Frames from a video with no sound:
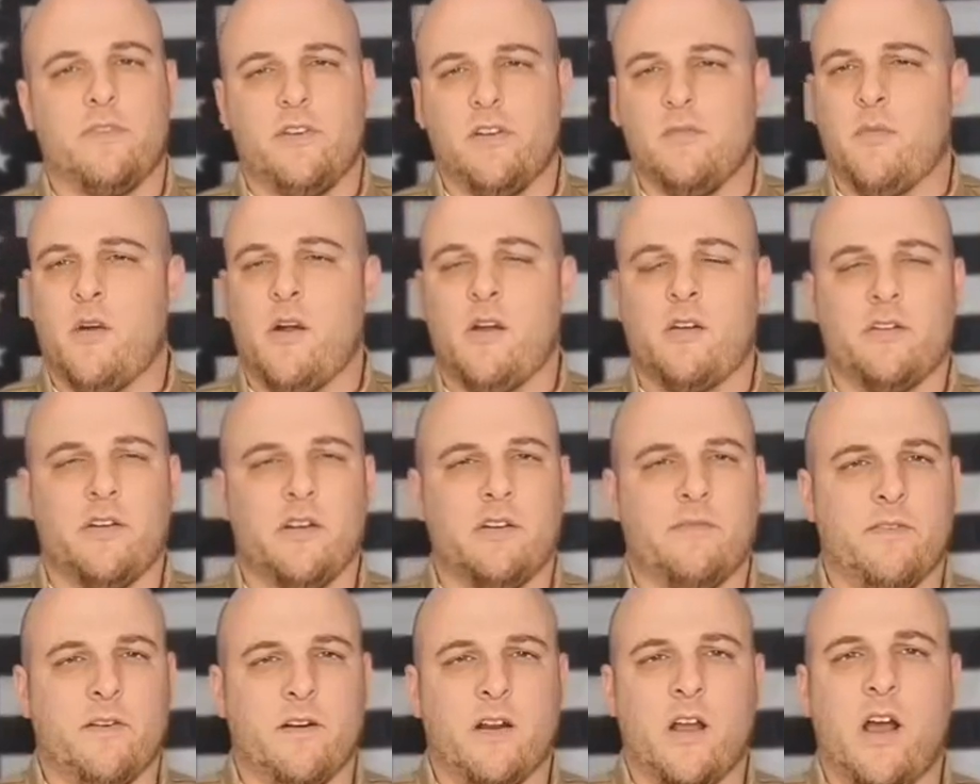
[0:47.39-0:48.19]
If you're
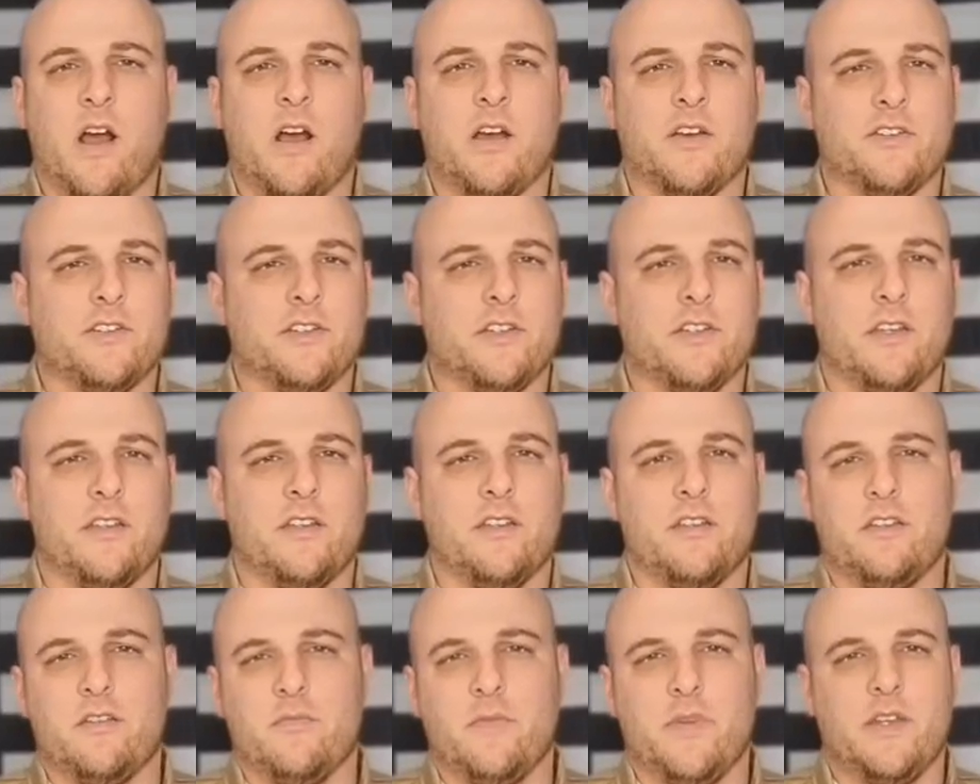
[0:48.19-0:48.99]
monitoring for
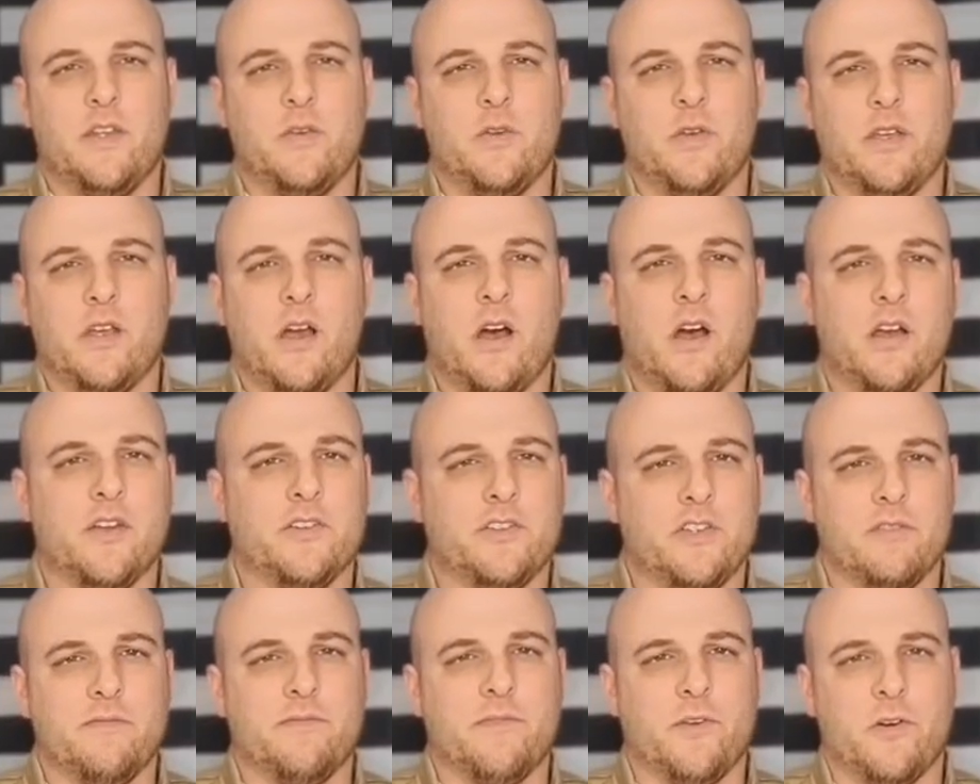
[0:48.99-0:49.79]
oxygen, you should be doing
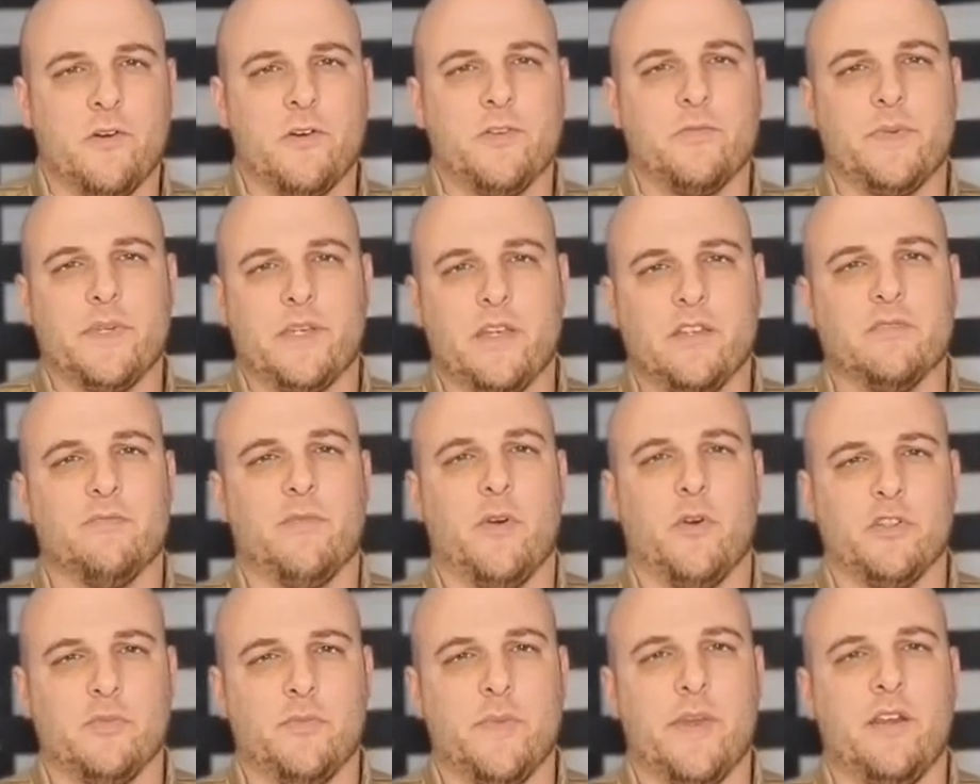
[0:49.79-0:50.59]
oxygen first because
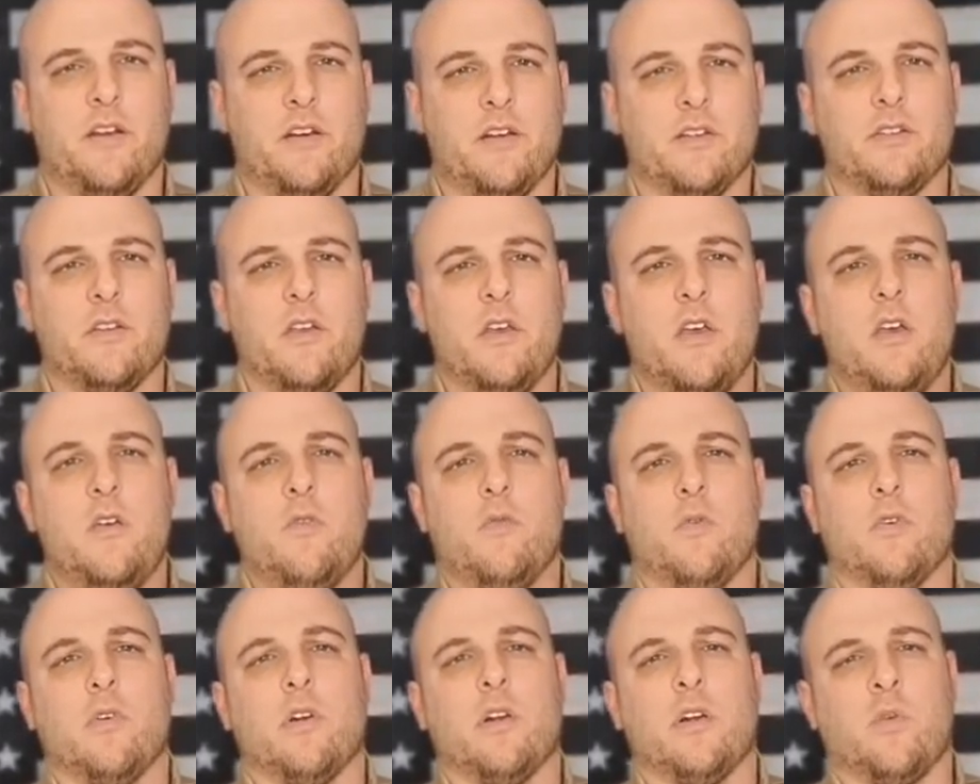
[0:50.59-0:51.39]
most meters
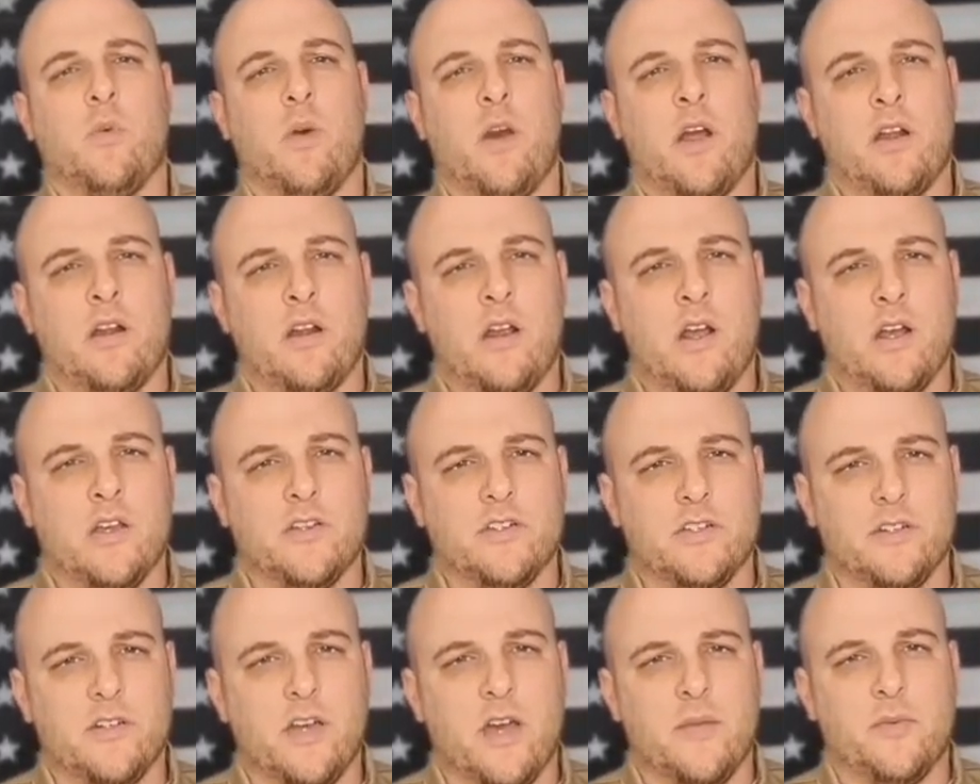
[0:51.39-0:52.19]
will require
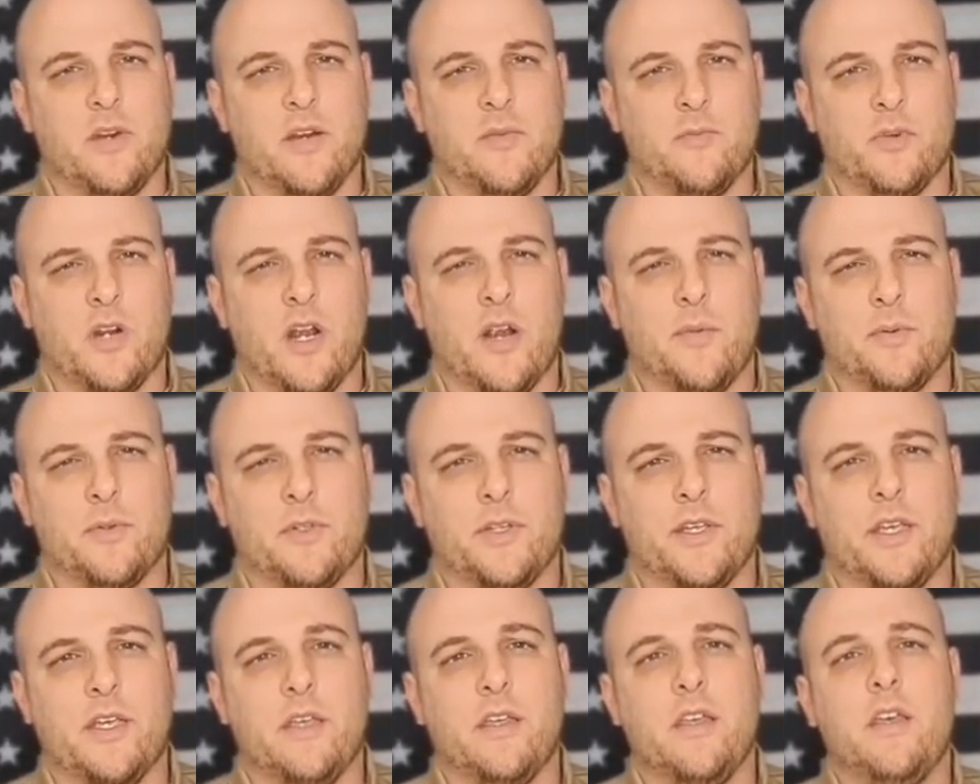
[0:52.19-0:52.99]
oxygen to operate
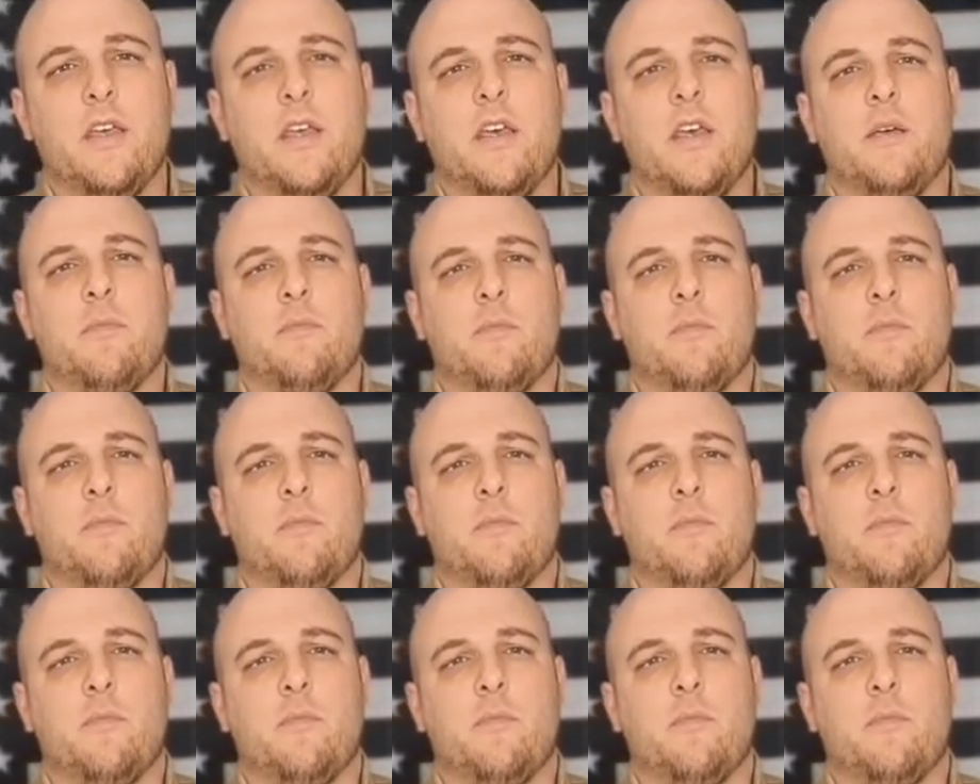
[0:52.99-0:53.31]
properly.